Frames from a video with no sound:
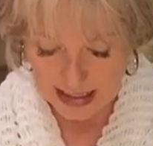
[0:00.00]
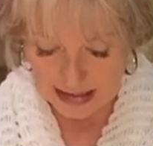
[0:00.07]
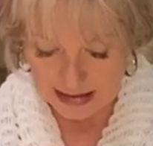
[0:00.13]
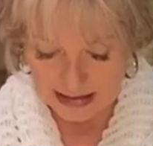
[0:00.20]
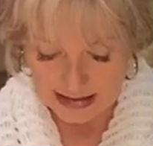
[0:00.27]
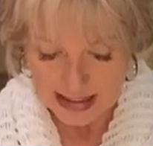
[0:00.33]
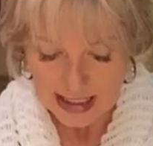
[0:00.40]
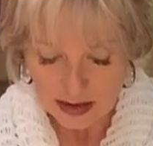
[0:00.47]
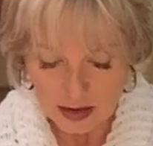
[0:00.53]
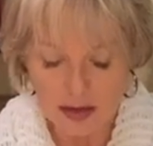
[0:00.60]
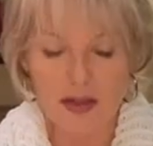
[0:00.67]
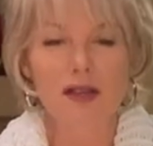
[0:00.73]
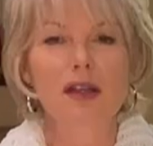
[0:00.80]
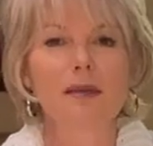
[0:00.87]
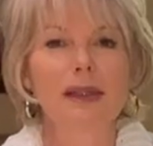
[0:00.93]
they can take
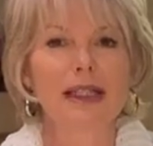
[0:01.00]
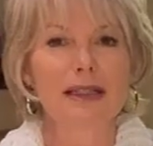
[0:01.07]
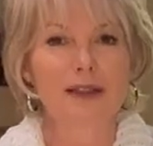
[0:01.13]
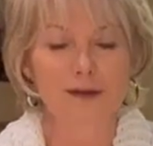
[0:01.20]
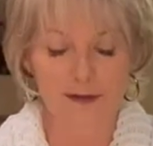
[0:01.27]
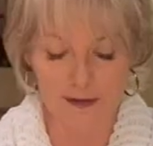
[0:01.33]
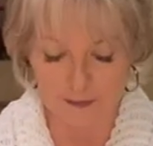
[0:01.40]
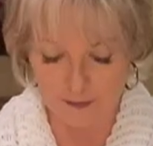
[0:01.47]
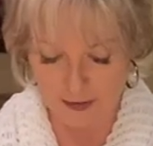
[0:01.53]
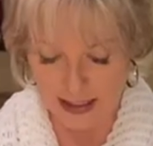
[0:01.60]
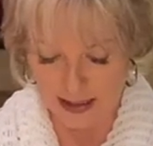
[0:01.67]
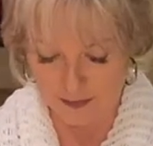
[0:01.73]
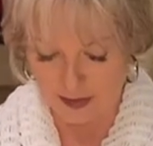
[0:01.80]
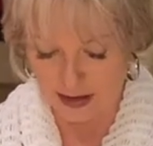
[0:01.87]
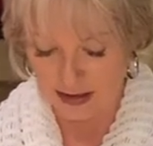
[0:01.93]
on so many different
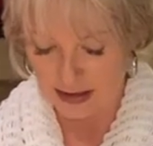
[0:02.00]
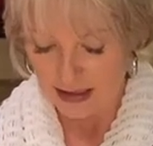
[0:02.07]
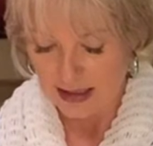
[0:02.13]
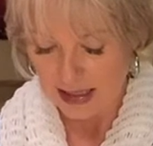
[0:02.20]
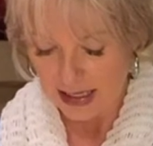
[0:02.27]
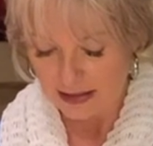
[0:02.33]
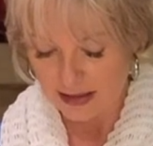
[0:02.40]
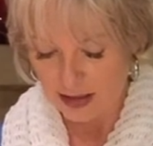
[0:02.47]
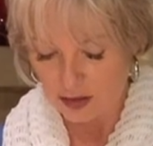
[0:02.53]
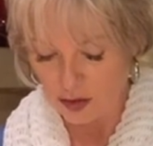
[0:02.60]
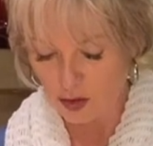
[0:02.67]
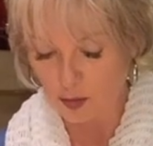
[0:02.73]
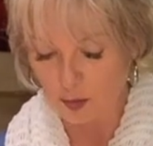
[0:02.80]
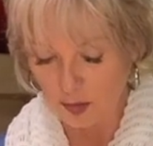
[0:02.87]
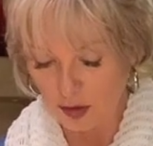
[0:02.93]
flavors, and they
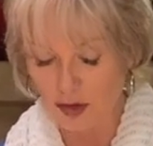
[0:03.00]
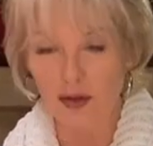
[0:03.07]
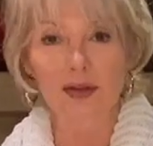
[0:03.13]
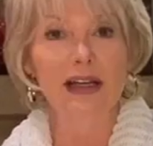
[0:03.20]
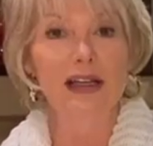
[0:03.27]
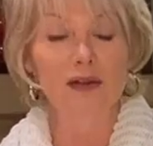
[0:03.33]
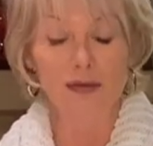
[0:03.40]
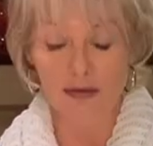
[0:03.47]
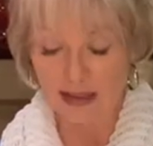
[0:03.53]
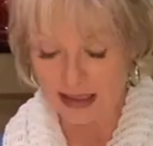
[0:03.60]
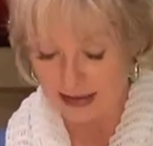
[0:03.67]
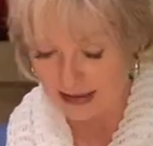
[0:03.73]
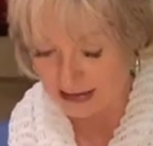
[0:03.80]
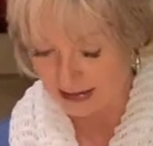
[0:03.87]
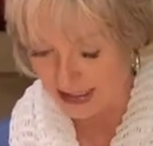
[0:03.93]
do puree
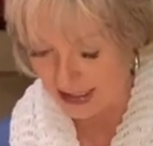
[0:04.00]
really